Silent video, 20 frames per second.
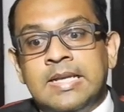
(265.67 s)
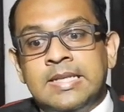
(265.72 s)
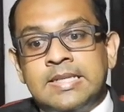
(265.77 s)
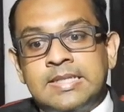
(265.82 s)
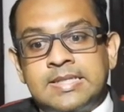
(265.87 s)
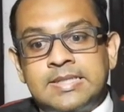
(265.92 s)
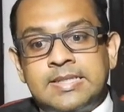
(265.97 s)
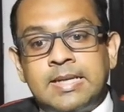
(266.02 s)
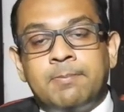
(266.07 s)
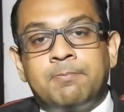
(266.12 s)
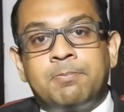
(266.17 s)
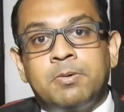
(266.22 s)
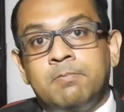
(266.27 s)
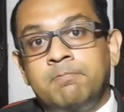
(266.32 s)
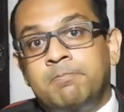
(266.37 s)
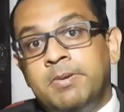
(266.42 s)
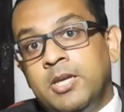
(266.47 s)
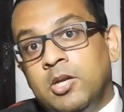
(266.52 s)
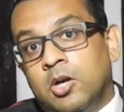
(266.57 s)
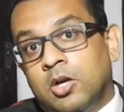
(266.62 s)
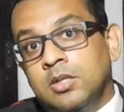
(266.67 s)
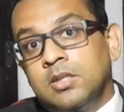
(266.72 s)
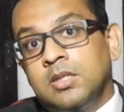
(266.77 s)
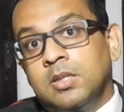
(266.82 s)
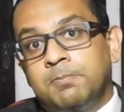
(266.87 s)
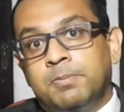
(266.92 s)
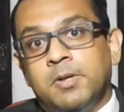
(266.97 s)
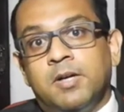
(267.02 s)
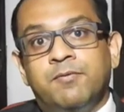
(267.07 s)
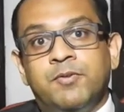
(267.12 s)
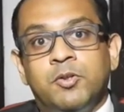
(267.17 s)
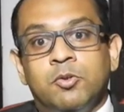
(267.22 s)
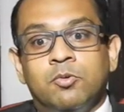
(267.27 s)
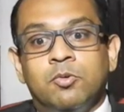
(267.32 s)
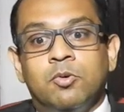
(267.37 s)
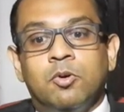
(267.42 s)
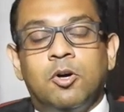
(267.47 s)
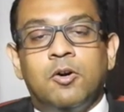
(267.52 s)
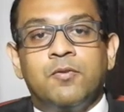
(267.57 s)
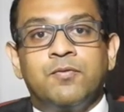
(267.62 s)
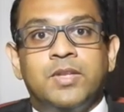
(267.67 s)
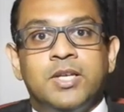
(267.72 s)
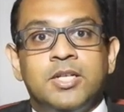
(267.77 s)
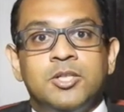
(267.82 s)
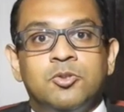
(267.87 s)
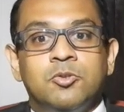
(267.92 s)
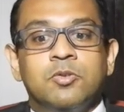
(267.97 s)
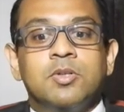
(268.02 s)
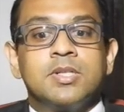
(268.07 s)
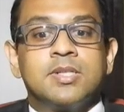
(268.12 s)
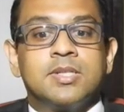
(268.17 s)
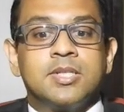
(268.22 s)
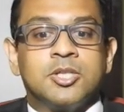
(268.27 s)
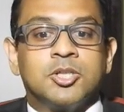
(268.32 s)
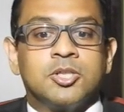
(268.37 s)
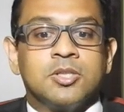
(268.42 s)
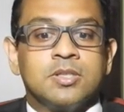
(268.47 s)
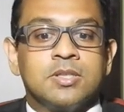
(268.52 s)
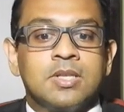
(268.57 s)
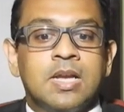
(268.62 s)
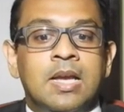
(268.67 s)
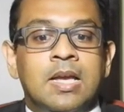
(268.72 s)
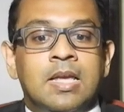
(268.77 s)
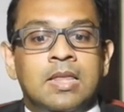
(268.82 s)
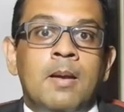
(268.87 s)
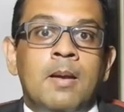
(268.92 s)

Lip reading: step beyond the purview of their jurisdictions.